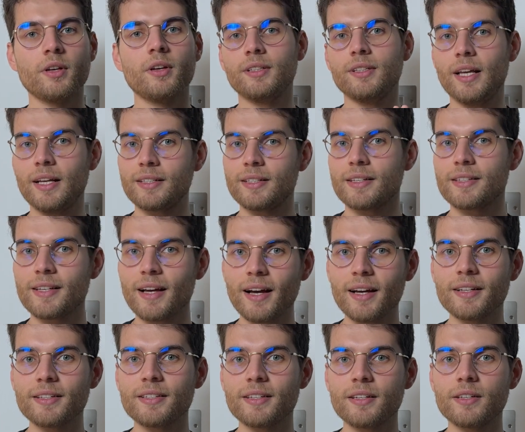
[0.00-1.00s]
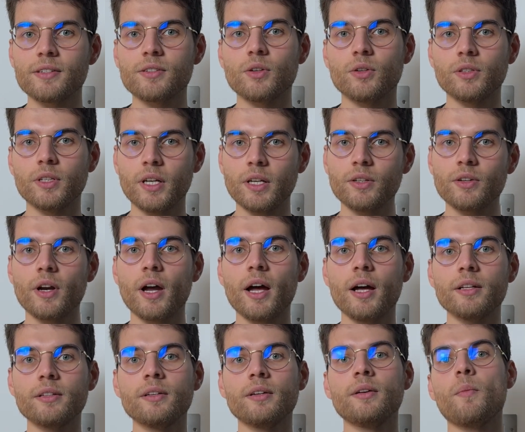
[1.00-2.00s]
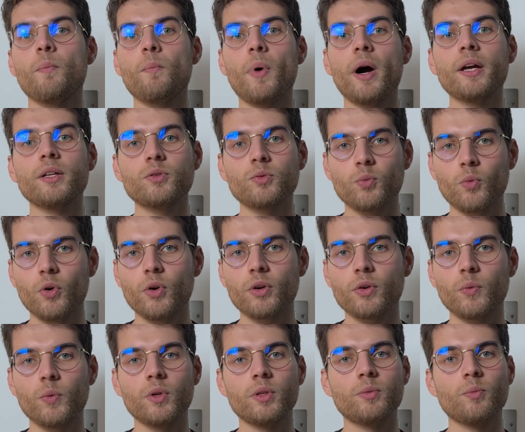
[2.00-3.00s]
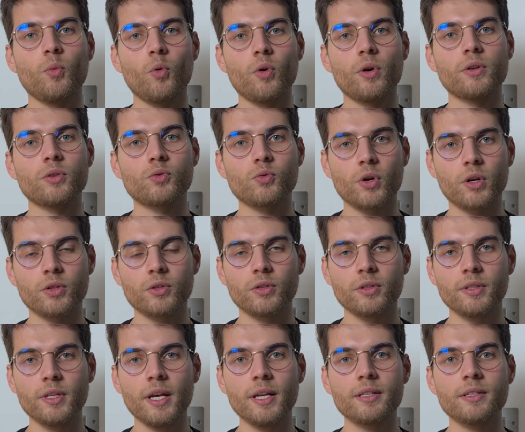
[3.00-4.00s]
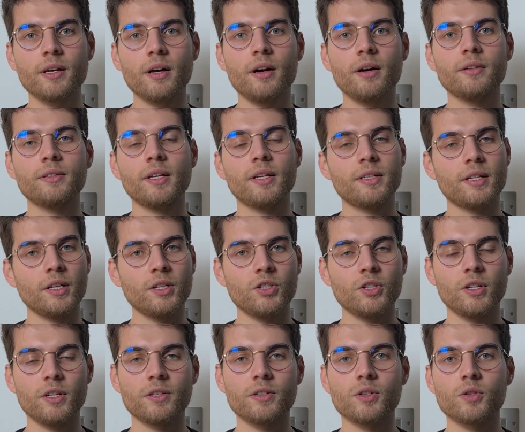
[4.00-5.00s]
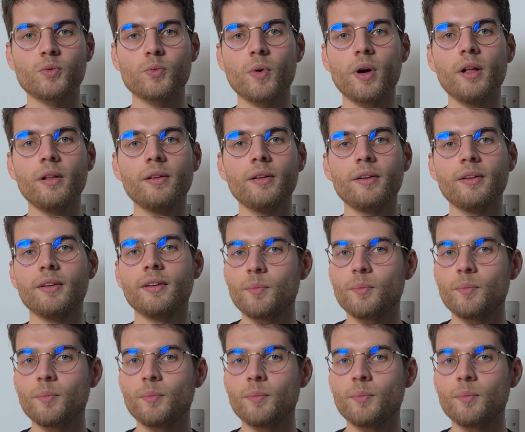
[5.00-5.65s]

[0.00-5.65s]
Data scientists, on the other hand, might work with more unstructured data, data engineers as well,